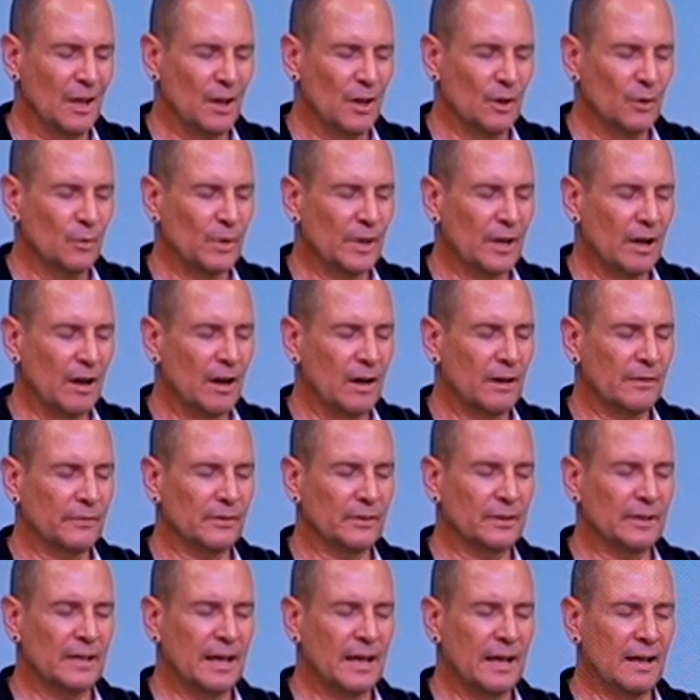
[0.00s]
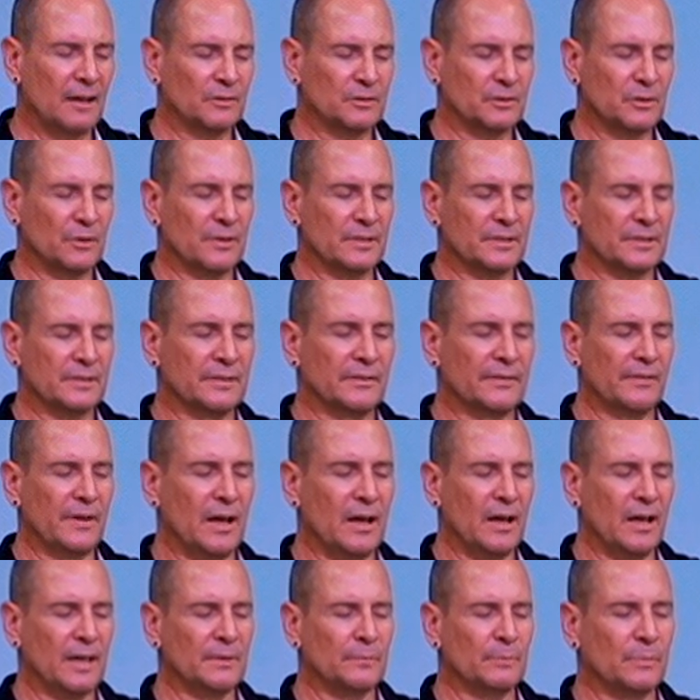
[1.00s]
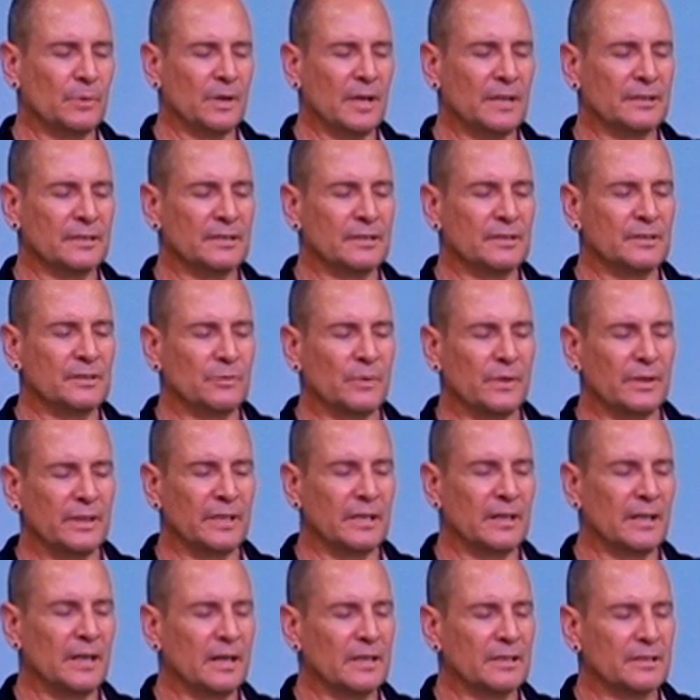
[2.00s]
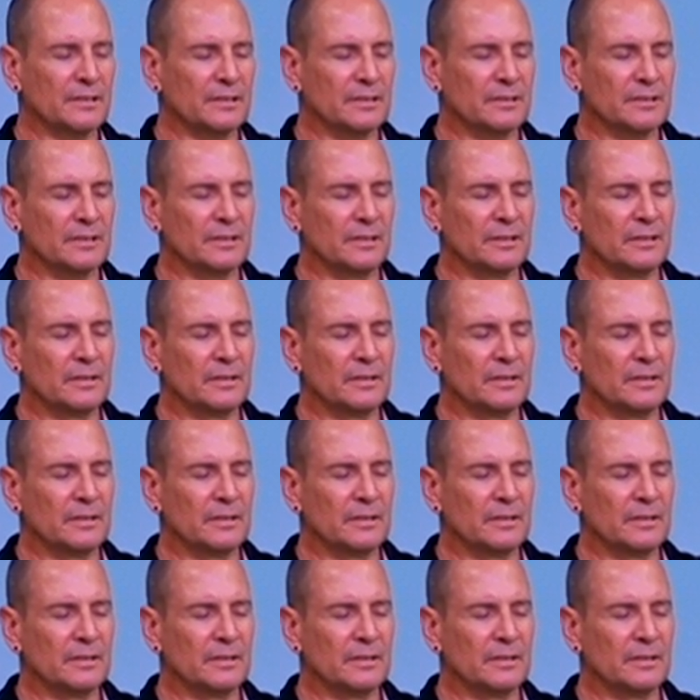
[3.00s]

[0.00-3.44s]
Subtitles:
We offer now to this divine presence within us,